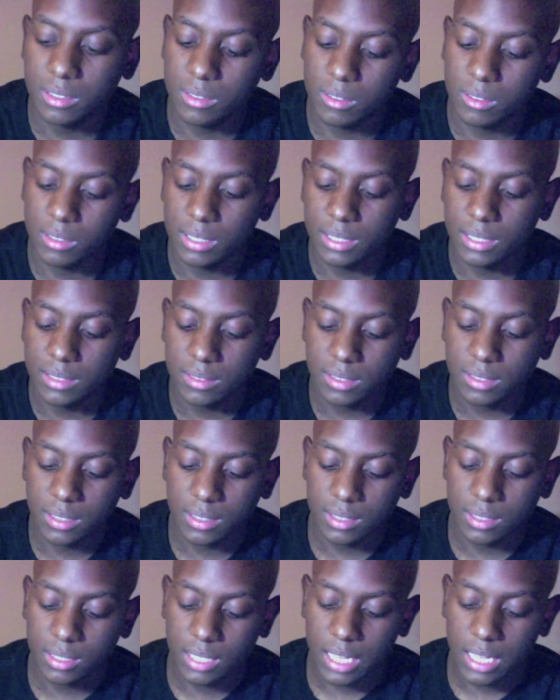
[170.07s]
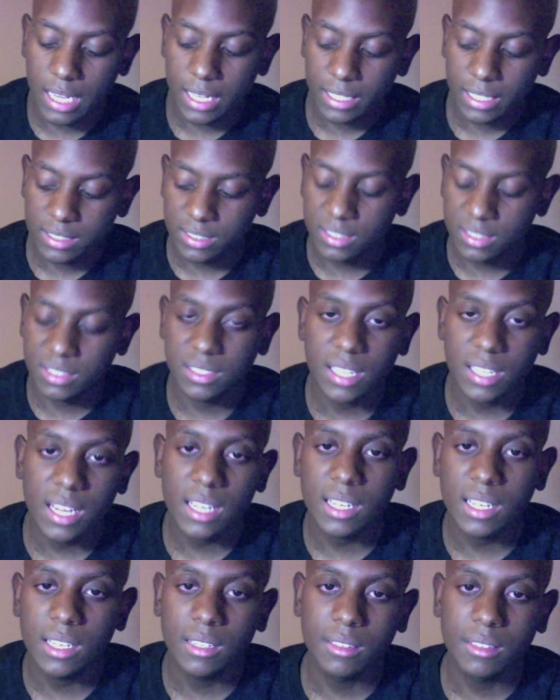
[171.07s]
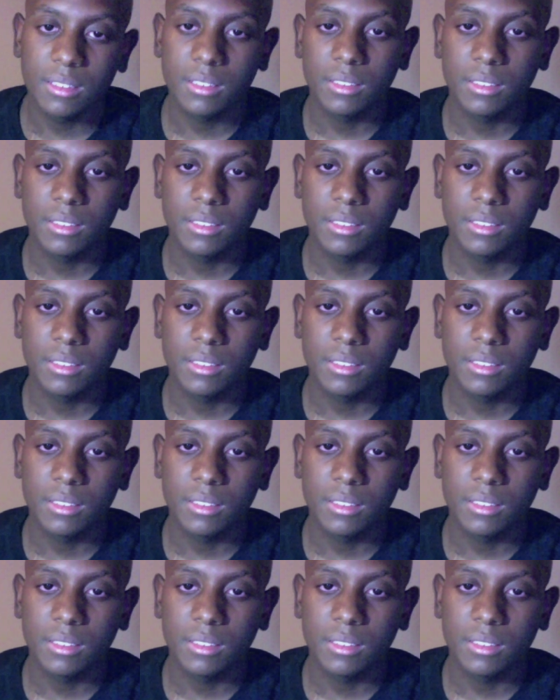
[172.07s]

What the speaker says: or at least sustaining